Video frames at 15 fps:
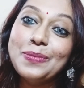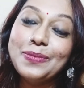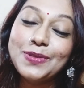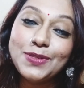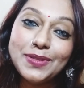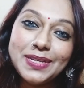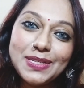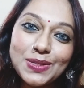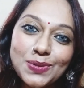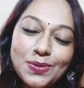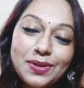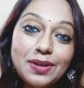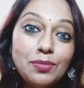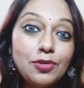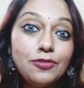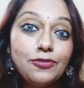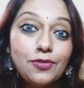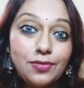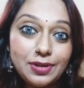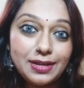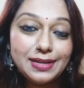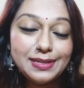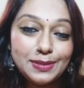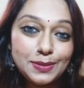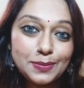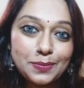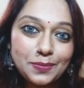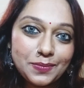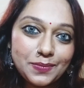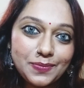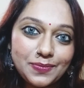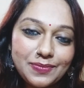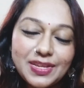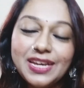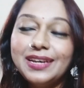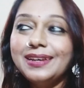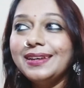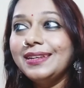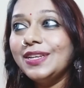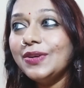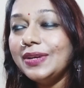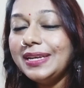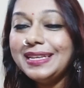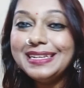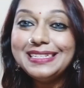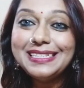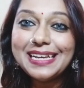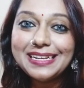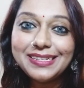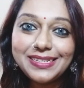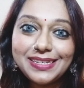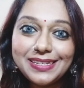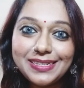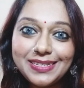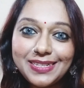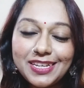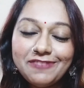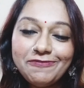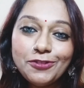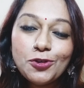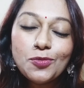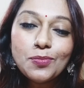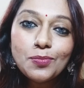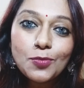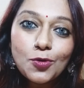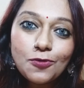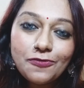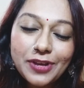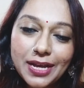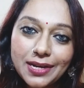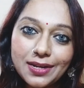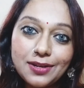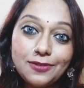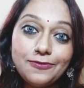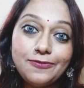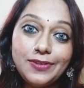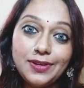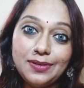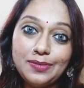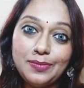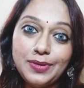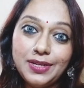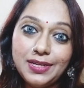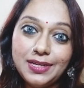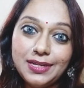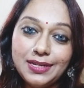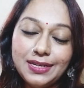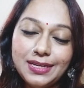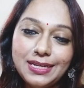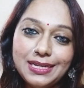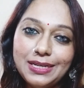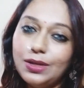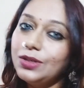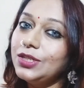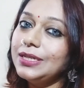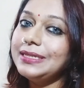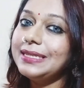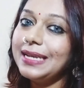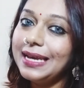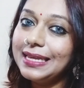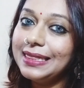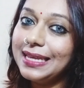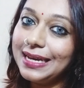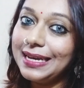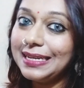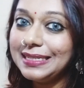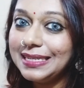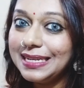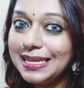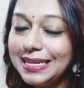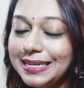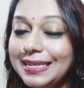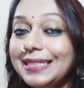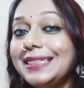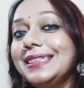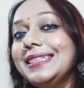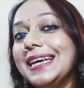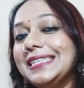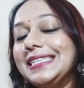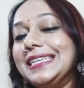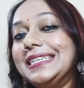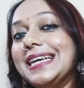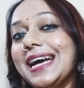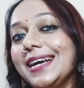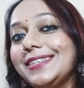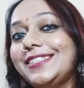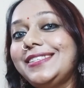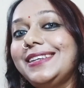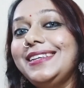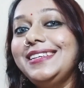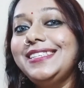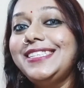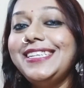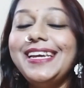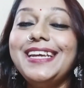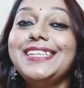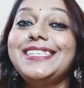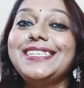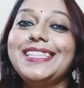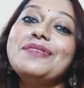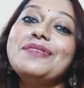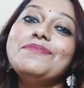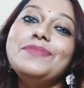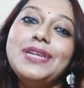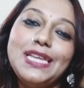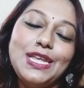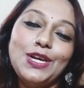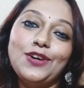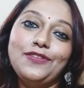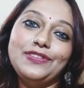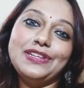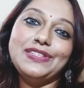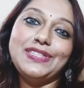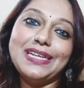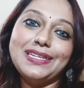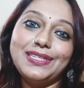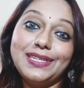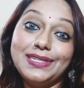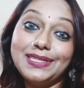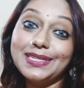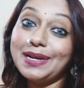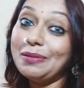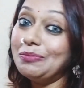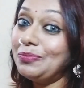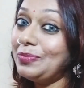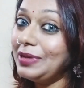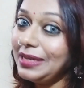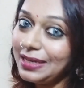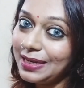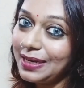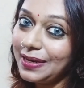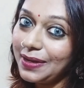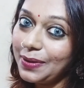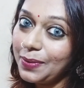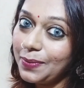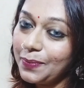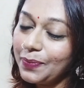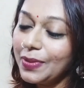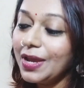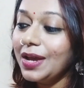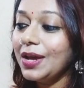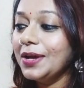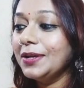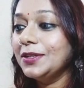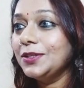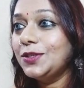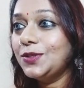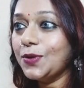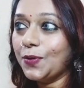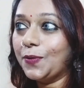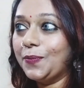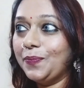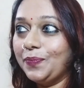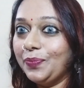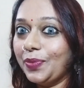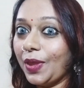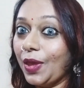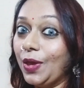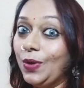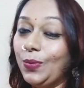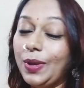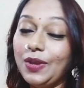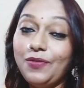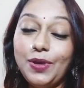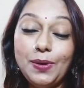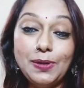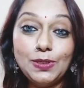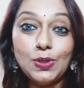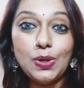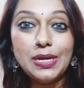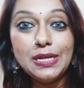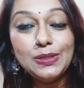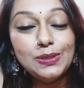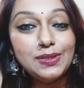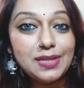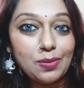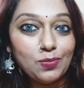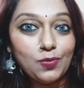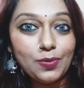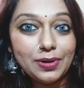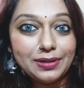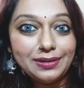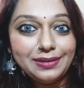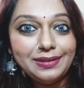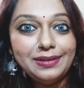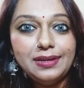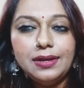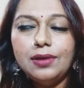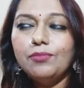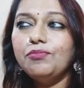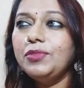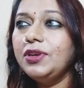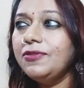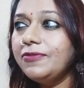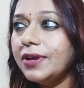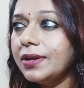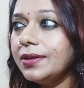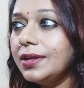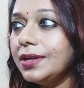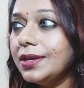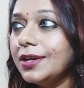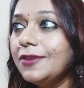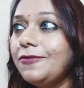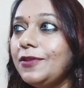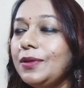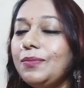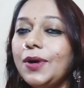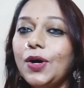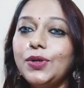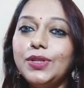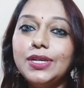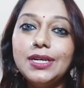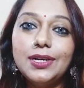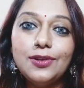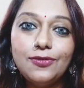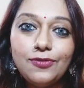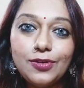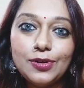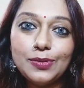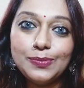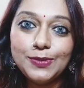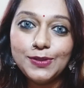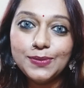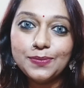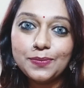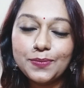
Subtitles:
Today's rule number four, guys. Now, in a sentence, if you move an adverb just like that, that can actually change meaning of the sentence completely. So, whenever you're talking to someone, be very careful about the adverbs.